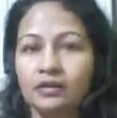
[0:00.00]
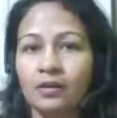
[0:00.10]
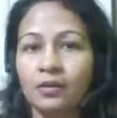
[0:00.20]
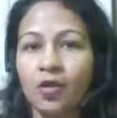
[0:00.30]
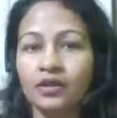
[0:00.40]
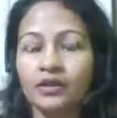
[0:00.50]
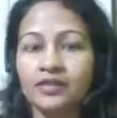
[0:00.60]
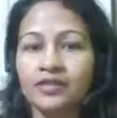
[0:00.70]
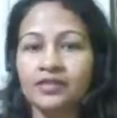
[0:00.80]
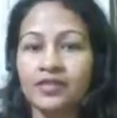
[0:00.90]

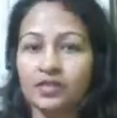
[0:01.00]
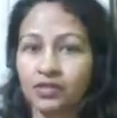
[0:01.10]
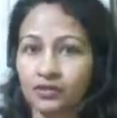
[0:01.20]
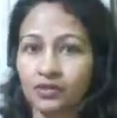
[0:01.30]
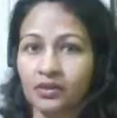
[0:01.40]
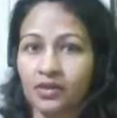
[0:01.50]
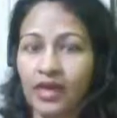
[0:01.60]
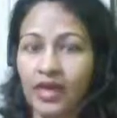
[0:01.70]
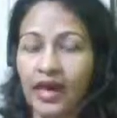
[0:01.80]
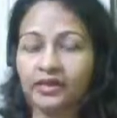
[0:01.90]
bodily sensation
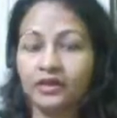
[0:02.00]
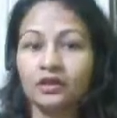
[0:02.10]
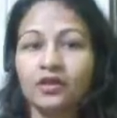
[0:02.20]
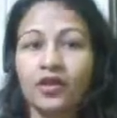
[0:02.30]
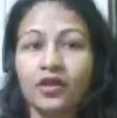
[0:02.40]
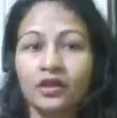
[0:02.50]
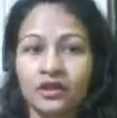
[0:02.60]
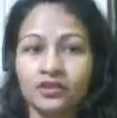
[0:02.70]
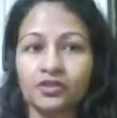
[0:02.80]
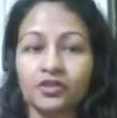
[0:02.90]
and the
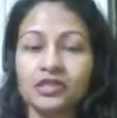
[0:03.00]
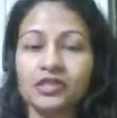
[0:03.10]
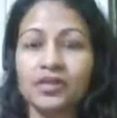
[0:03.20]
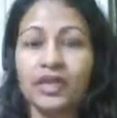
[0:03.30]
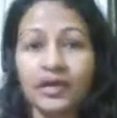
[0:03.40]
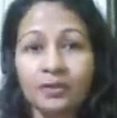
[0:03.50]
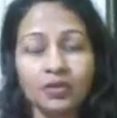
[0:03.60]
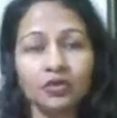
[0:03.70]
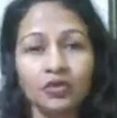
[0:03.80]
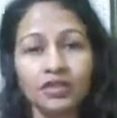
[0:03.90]
context. So the same
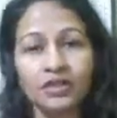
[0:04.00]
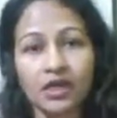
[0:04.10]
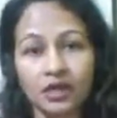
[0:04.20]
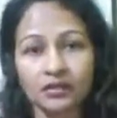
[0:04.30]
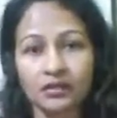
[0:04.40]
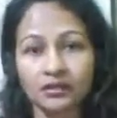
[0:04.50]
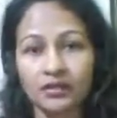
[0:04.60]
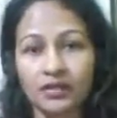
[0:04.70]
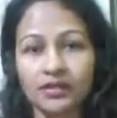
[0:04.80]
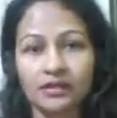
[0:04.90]
increased
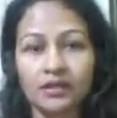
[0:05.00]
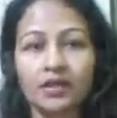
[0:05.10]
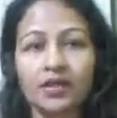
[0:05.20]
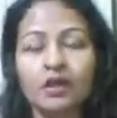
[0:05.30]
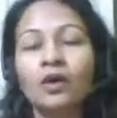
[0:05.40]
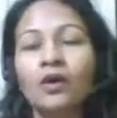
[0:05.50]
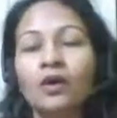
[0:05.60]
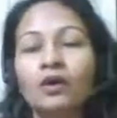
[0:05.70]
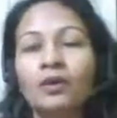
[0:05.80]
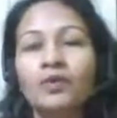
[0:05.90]
heartbeat
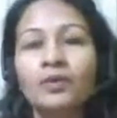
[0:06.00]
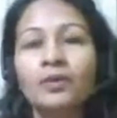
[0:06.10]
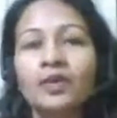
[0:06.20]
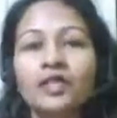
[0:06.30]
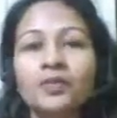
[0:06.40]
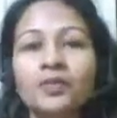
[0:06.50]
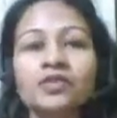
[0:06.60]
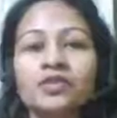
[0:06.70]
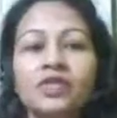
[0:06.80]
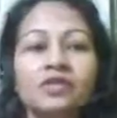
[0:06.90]
will be
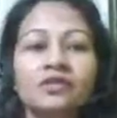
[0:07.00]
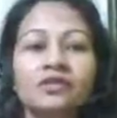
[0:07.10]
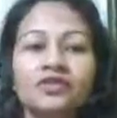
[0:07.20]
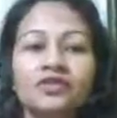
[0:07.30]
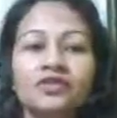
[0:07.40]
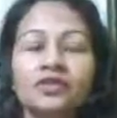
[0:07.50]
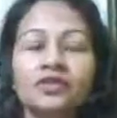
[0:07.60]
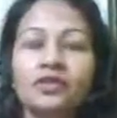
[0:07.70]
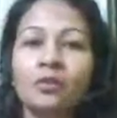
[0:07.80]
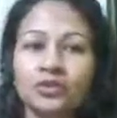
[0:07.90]
experienced as a different
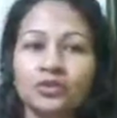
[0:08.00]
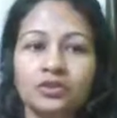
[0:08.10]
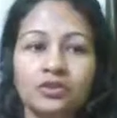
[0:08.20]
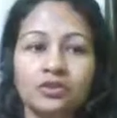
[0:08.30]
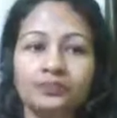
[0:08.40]
emotion